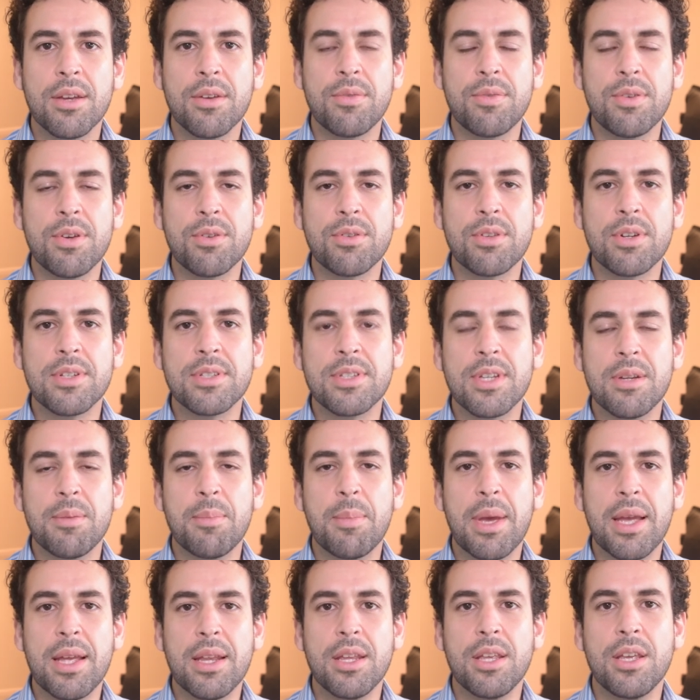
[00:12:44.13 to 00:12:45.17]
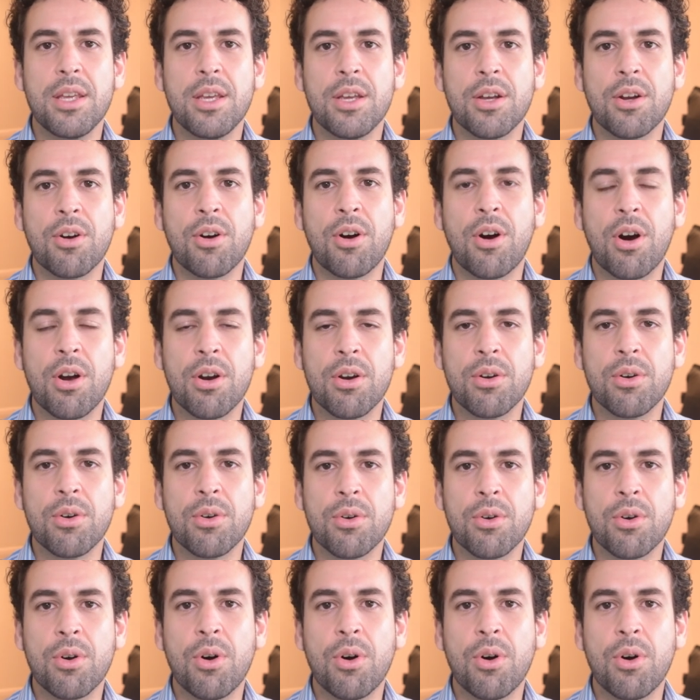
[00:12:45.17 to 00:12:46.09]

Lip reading: filters and many color